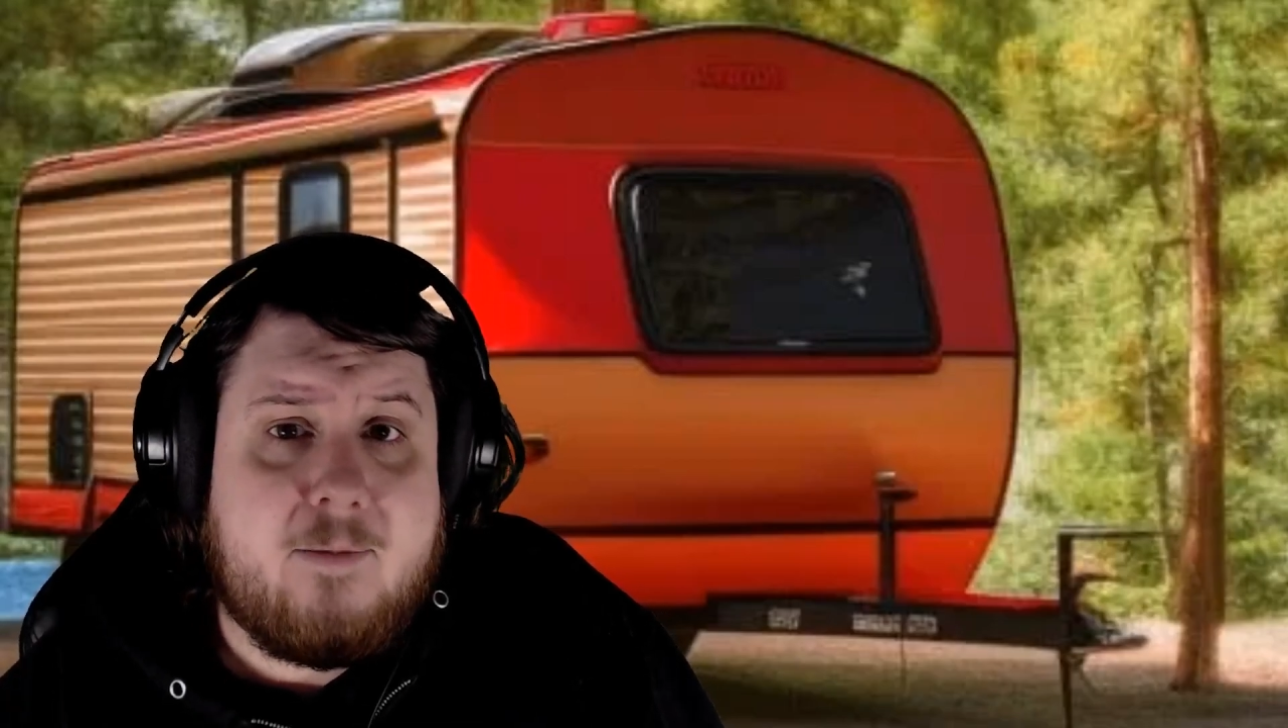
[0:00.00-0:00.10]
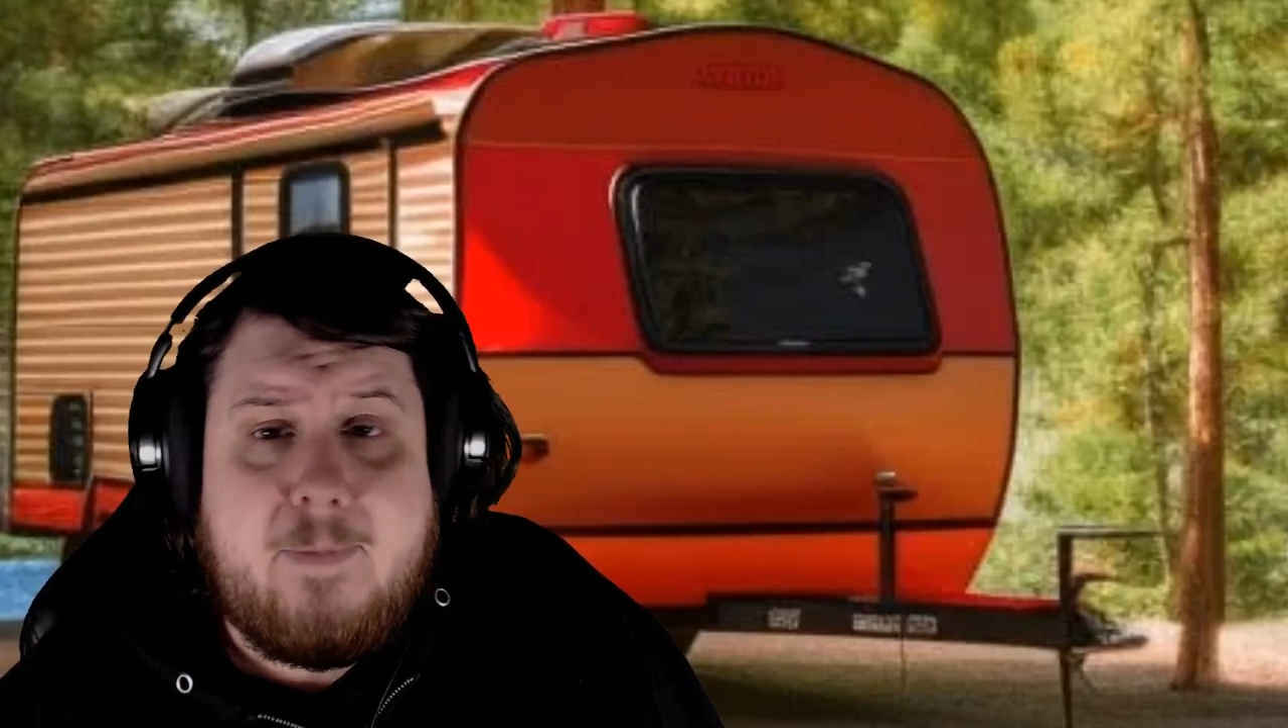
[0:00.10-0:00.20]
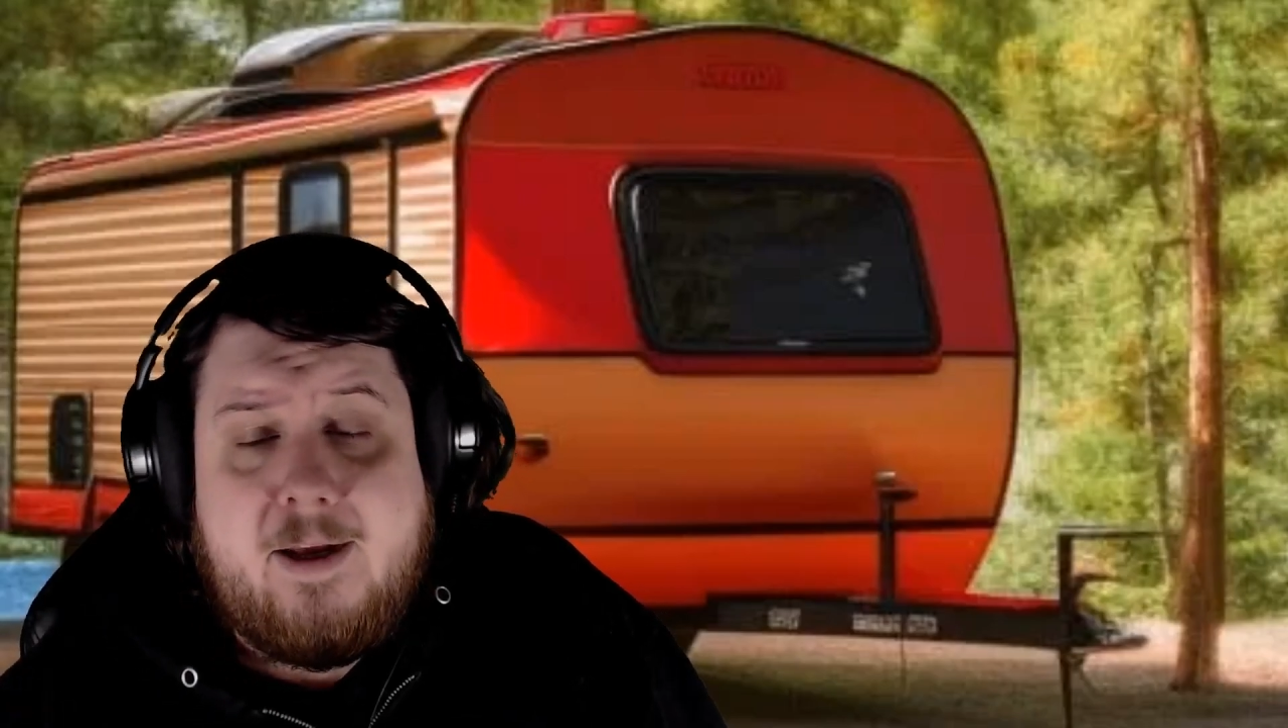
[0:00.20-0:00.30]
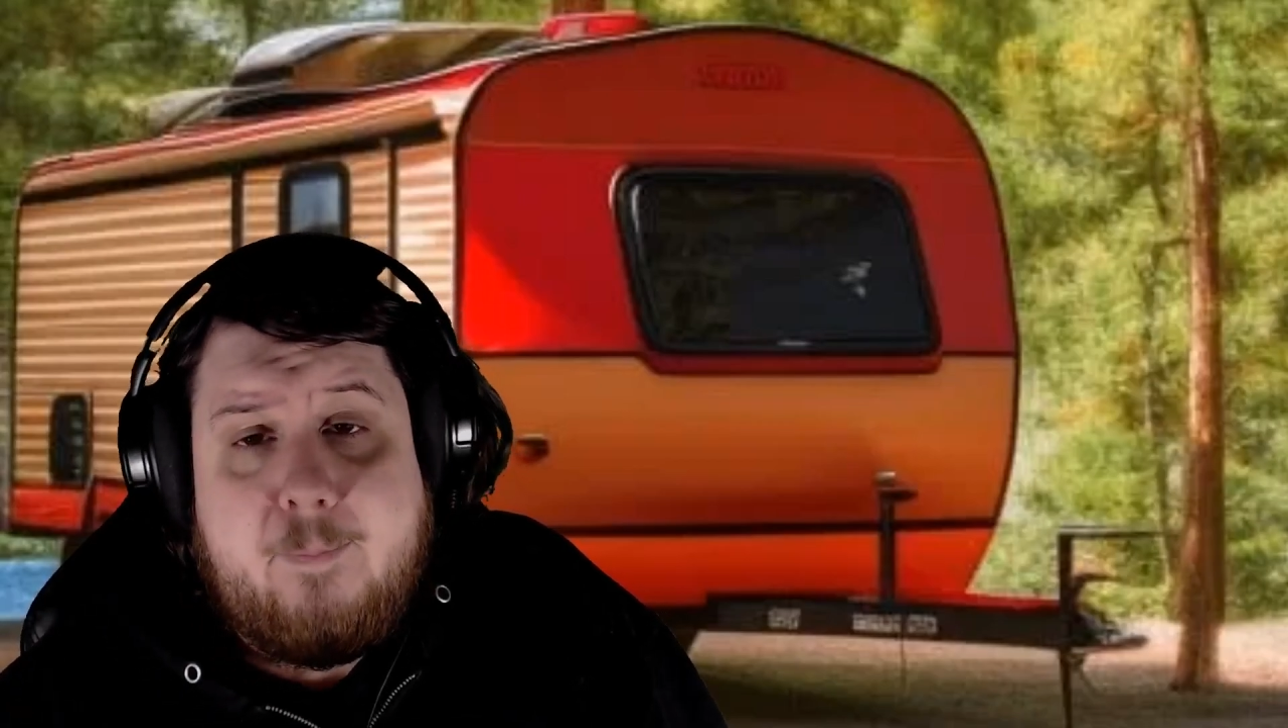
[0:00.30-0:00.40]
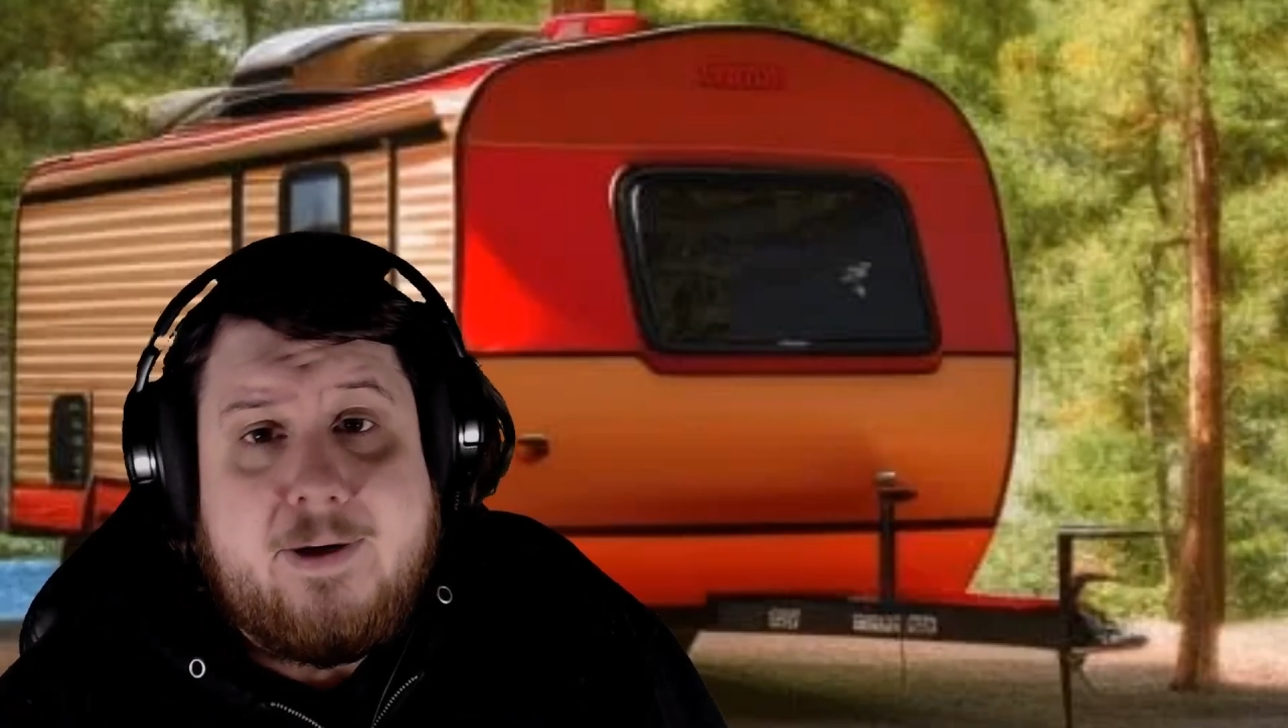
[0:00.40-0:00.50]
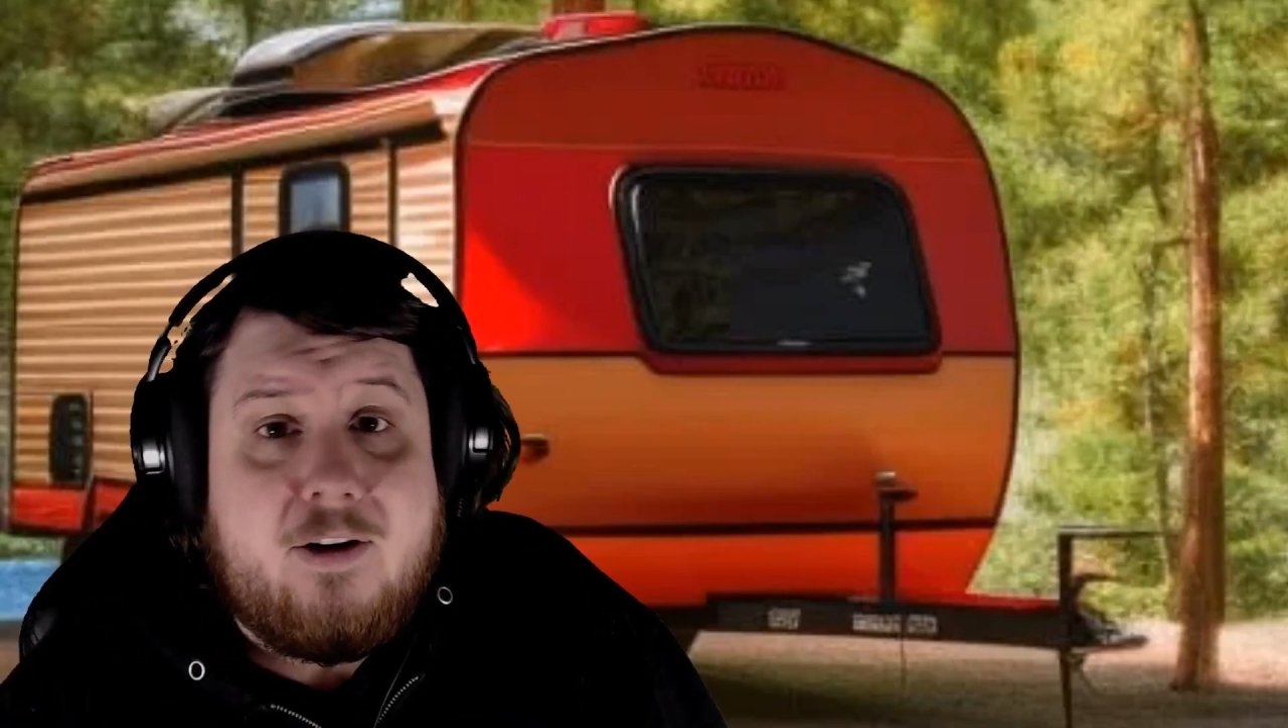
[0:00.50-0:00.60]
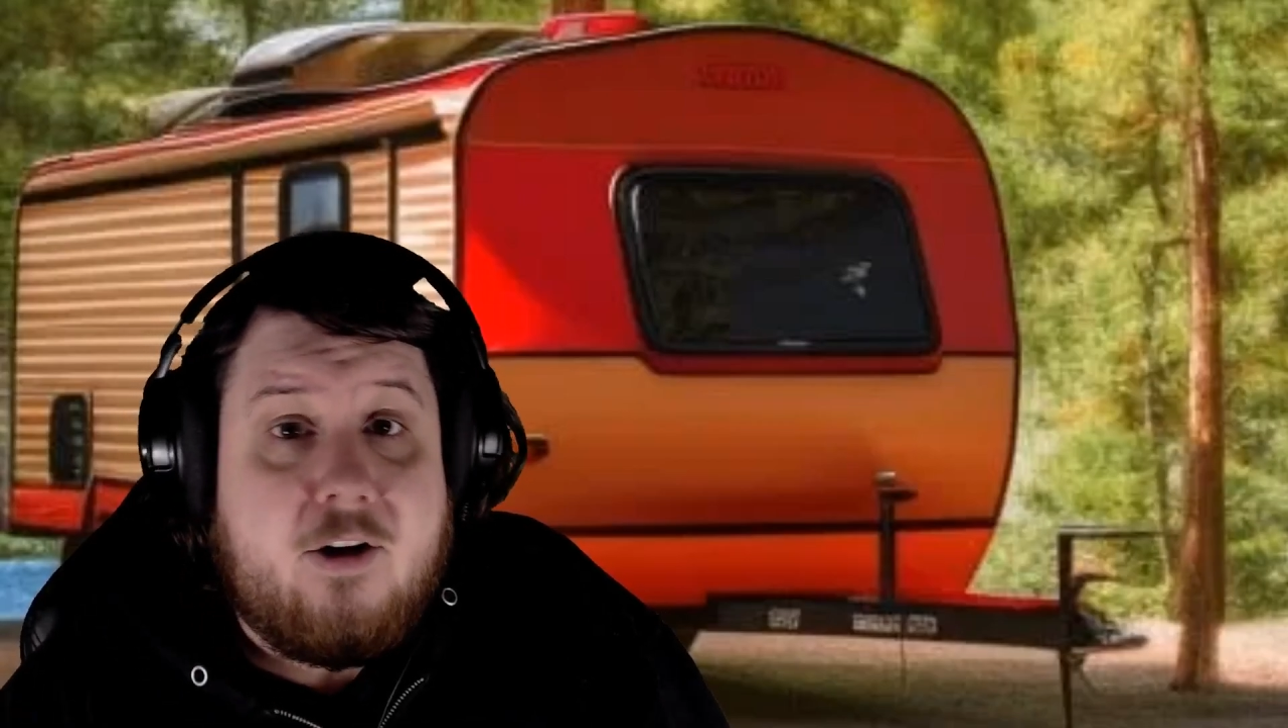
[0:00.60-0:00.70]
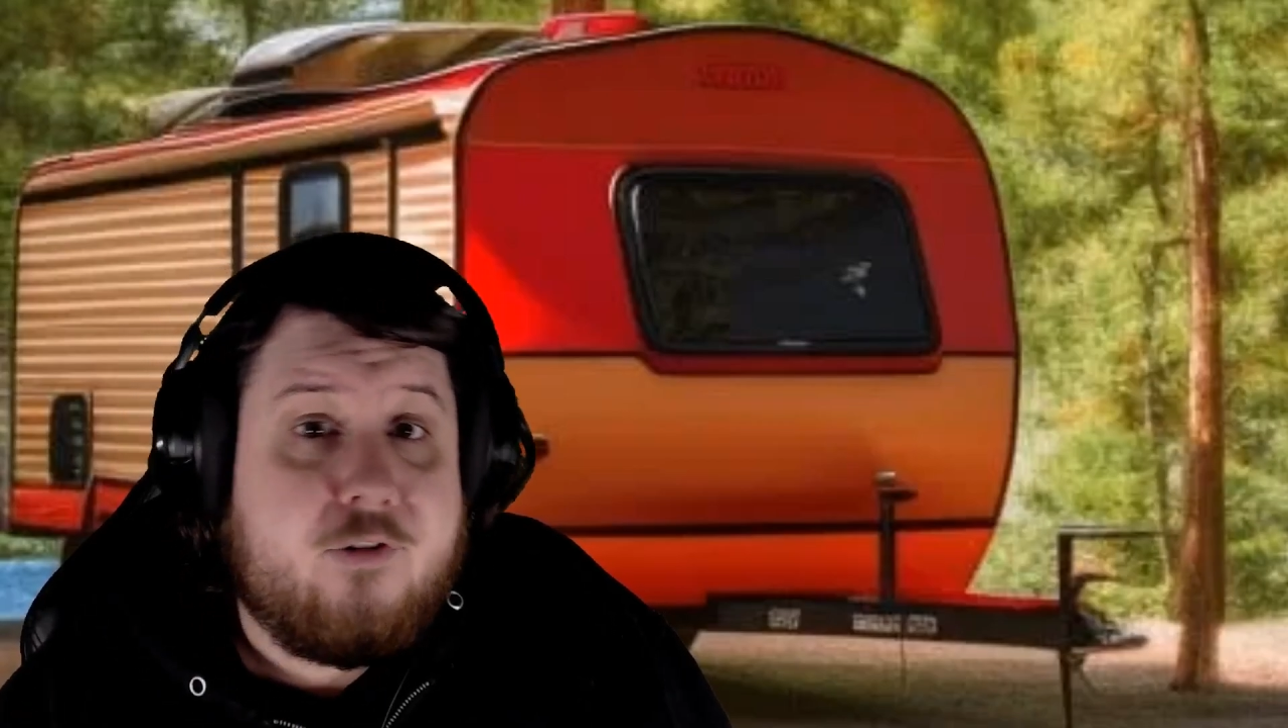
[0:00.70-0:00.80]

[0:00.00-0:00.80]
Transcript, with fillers: it might appear in